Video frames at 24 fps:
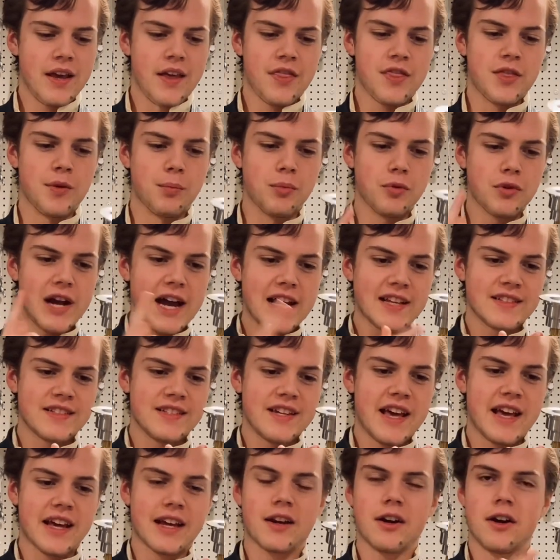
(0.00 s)
The brass
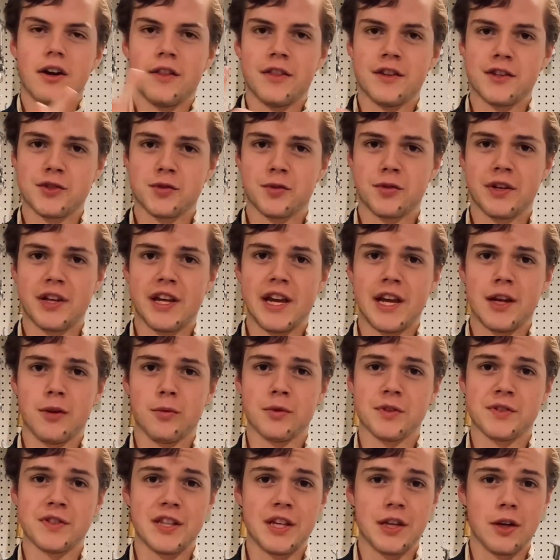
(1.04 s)
neck on this grenade
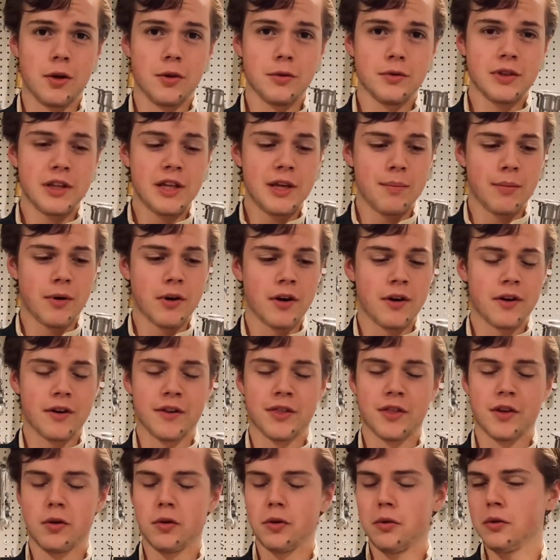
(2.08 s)
was the only part
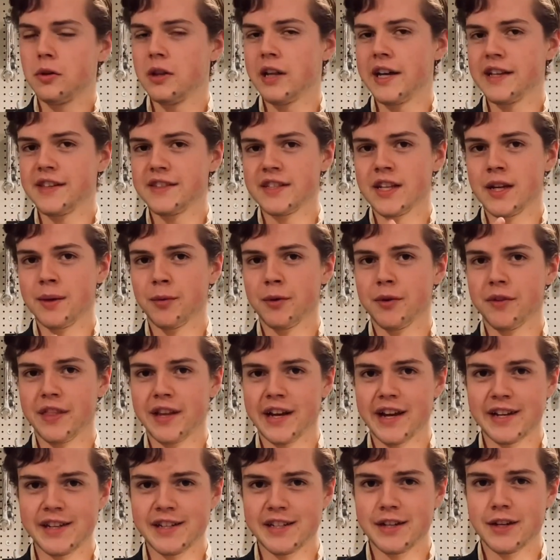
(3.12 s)
on the whole lightsaber that
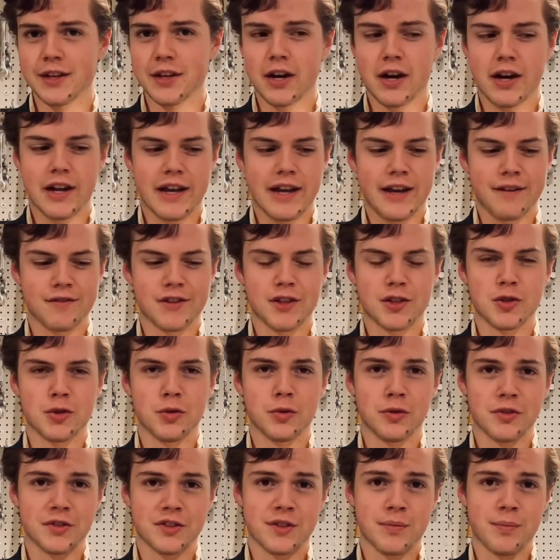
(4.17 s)
I did not have the
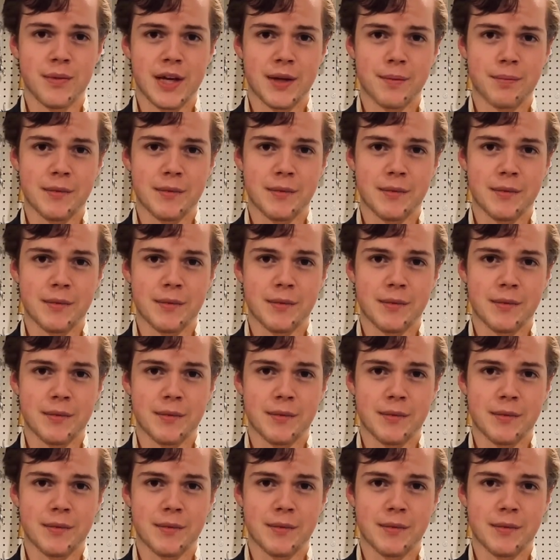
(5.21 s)
tools to make